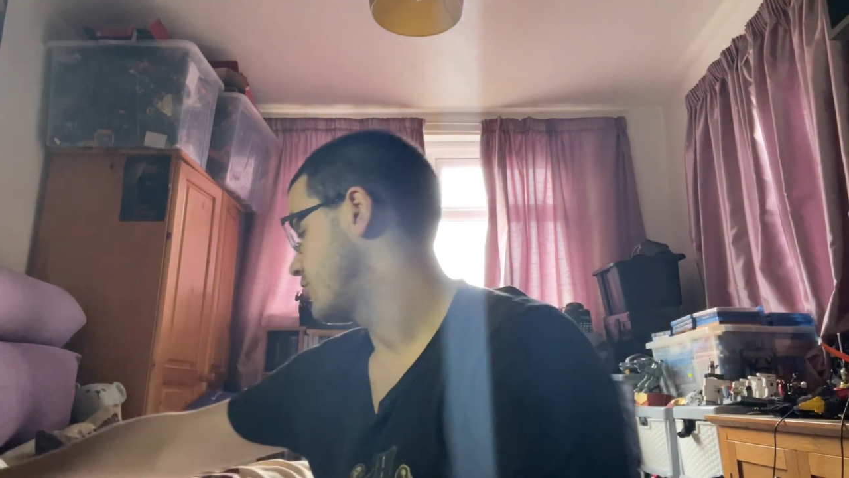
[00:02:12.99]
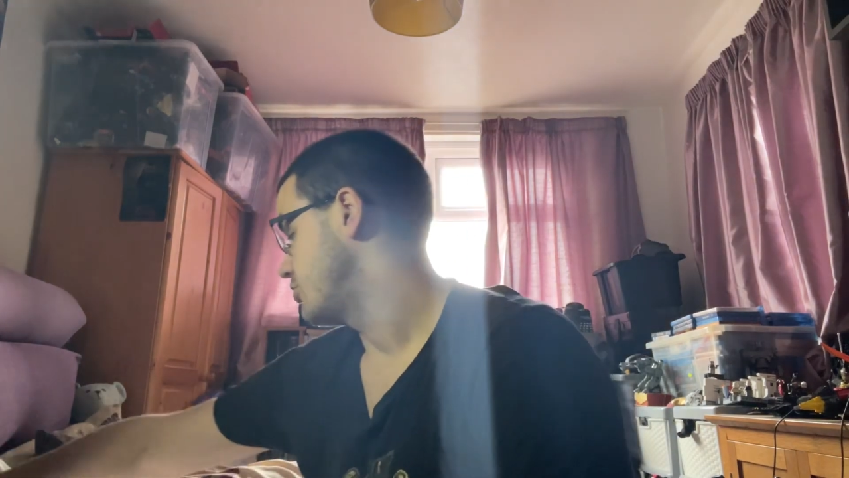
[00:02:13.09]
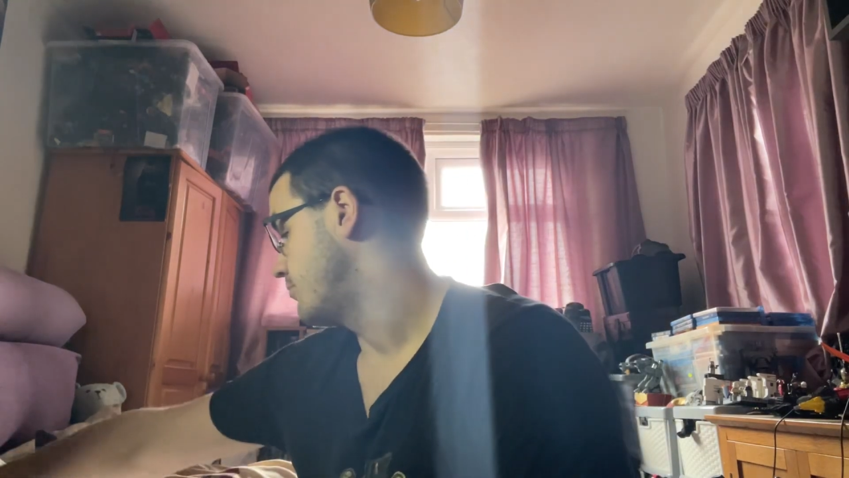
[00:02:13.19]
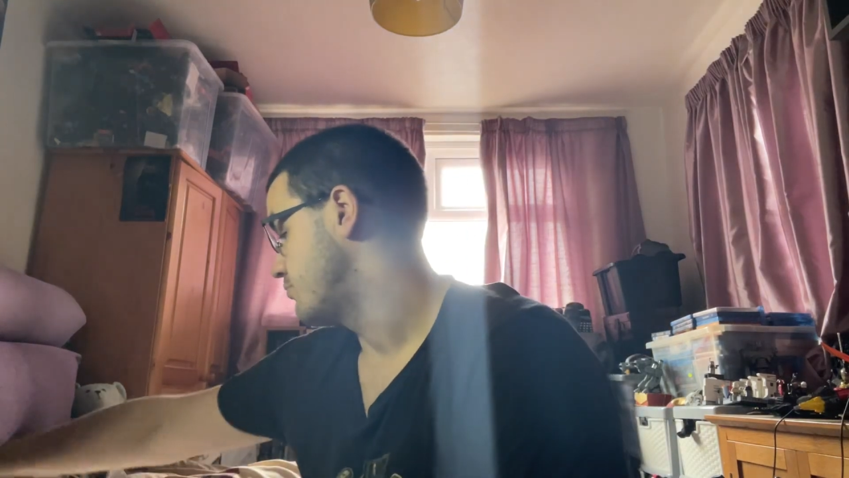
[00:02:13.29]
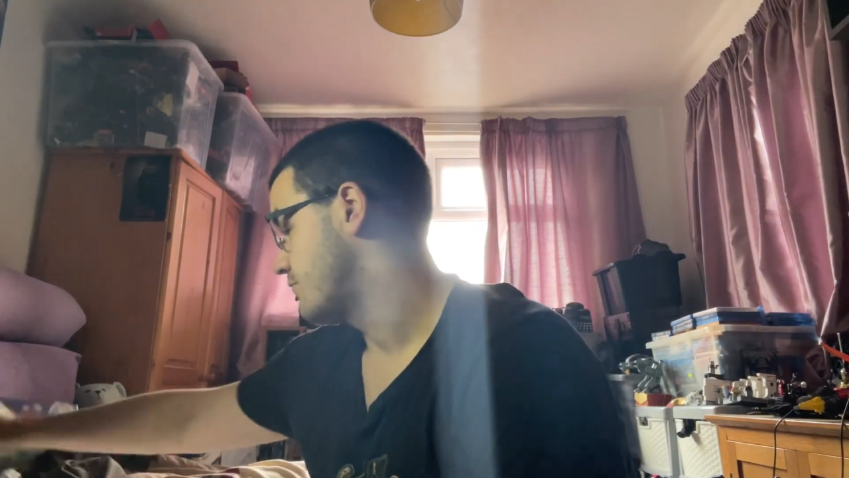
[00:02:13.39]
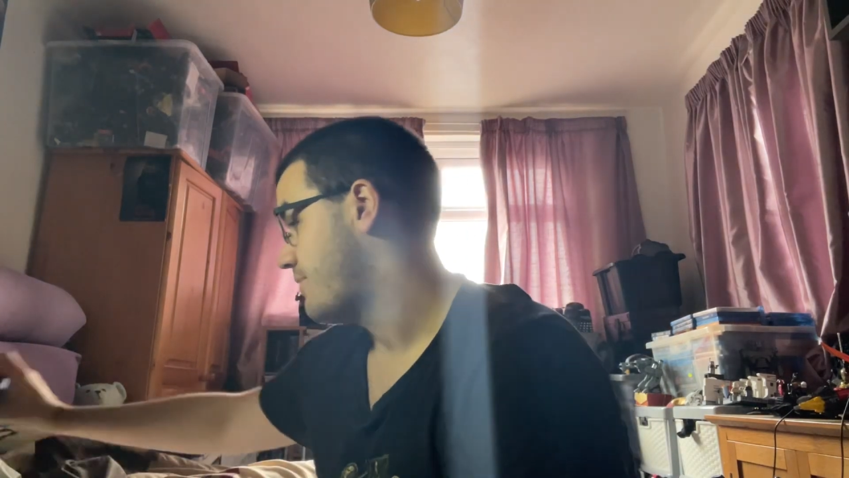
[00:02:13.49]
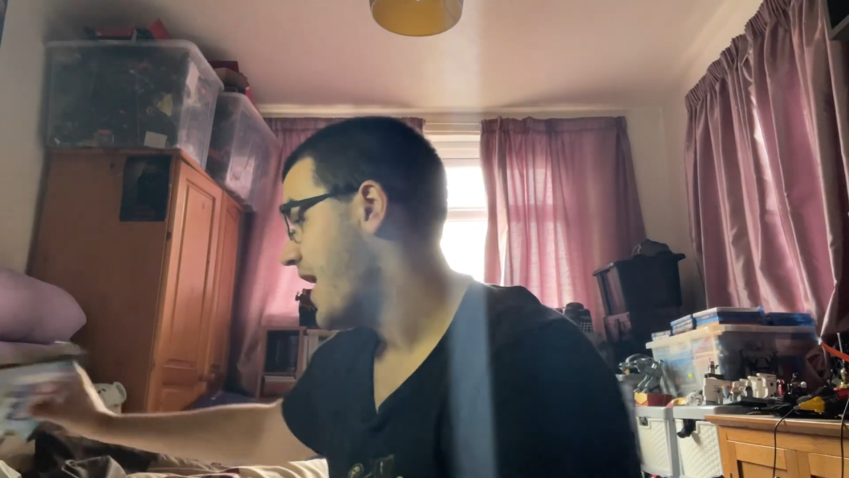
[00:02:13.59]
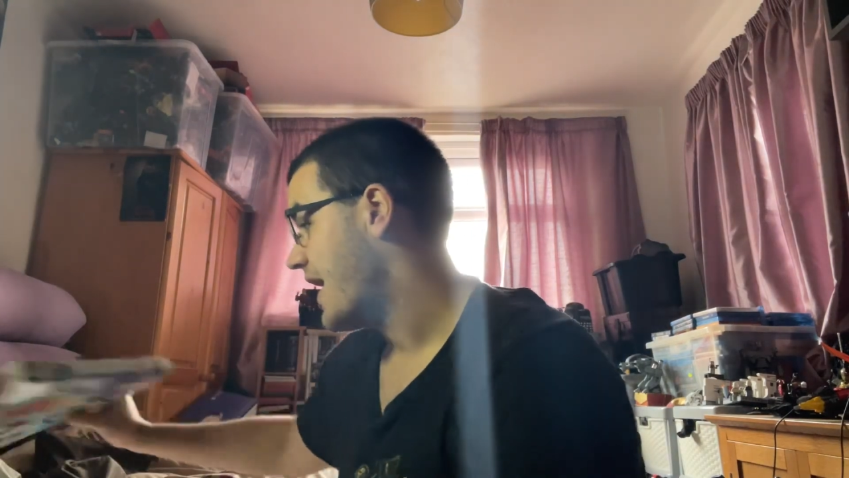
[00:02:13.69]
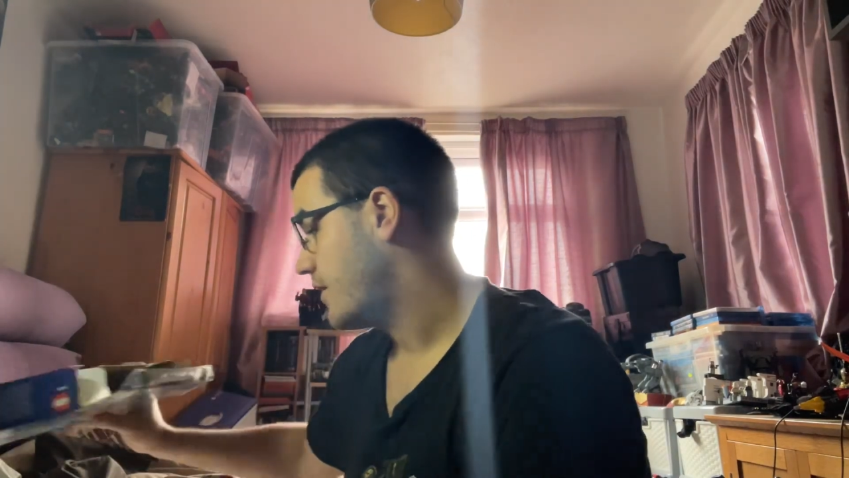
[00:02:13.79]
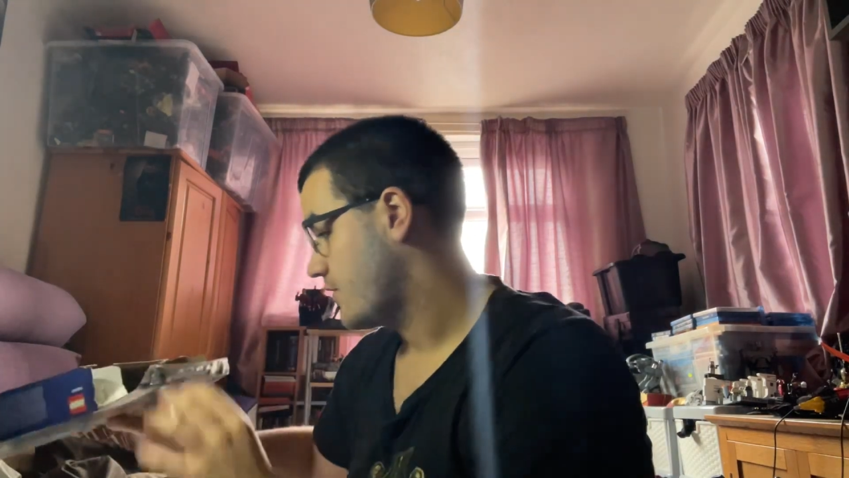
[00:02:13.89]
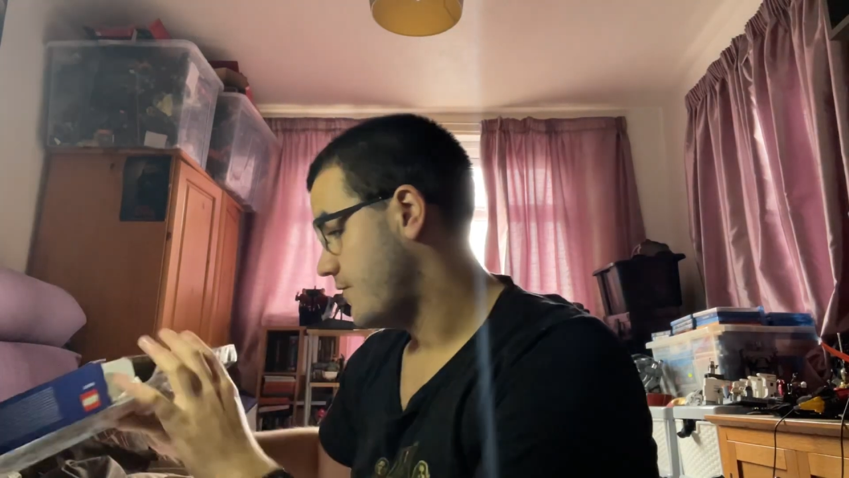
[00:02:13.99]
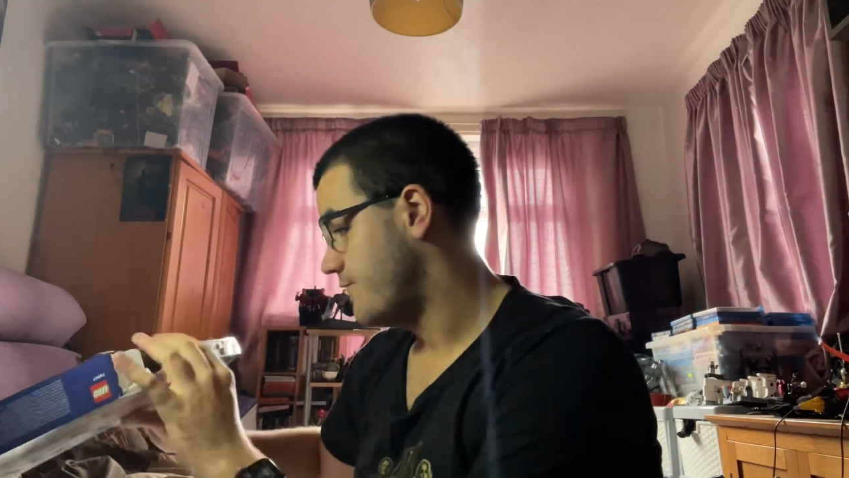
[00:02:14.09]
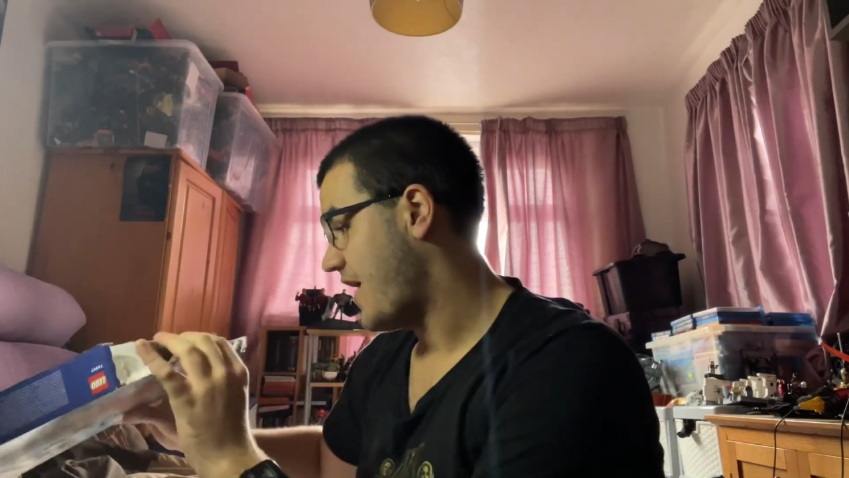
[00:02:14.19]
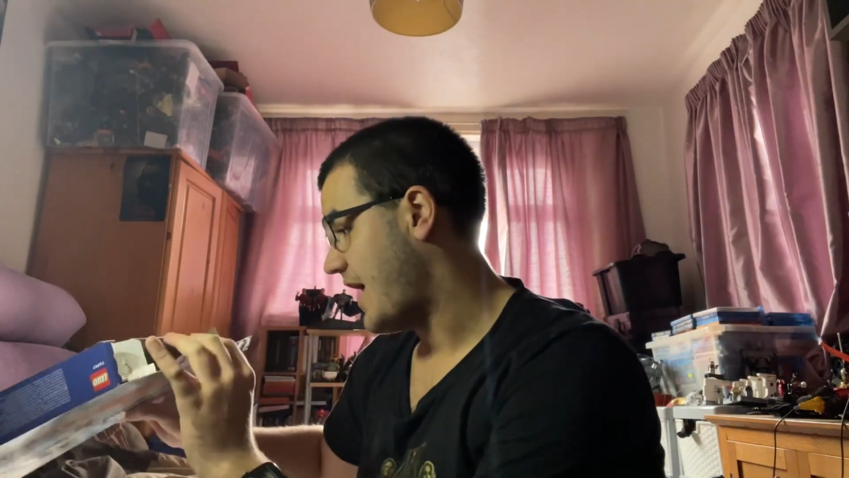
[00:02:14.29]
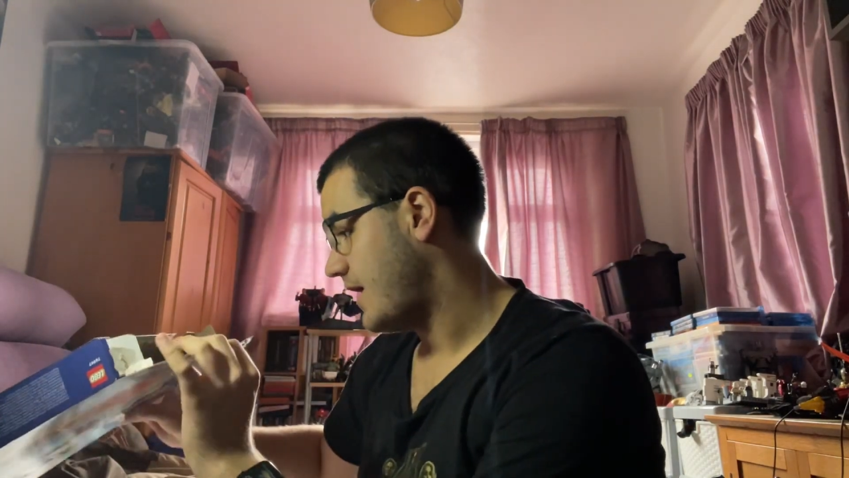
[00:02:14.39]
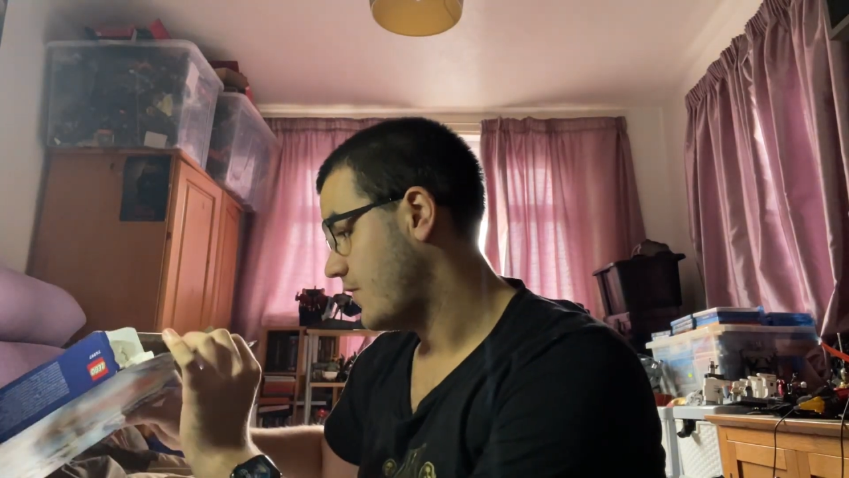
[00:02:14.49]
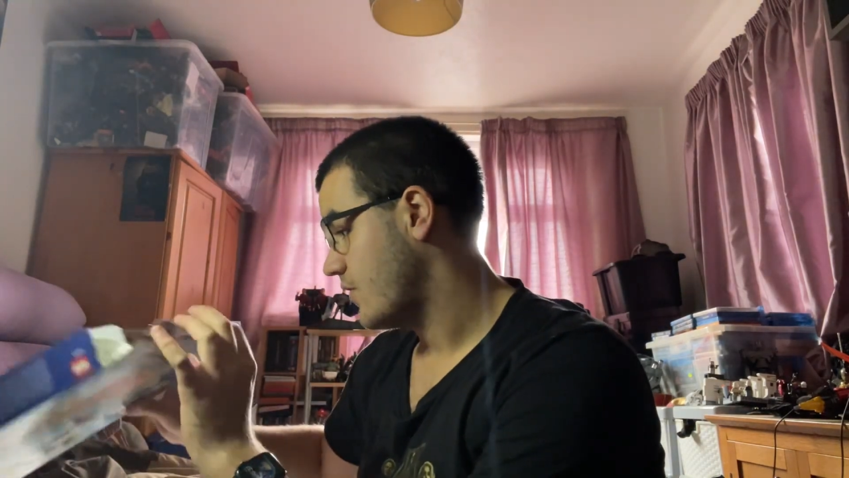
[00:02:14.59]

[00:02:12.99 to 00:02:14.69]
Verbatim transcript: number of bags, that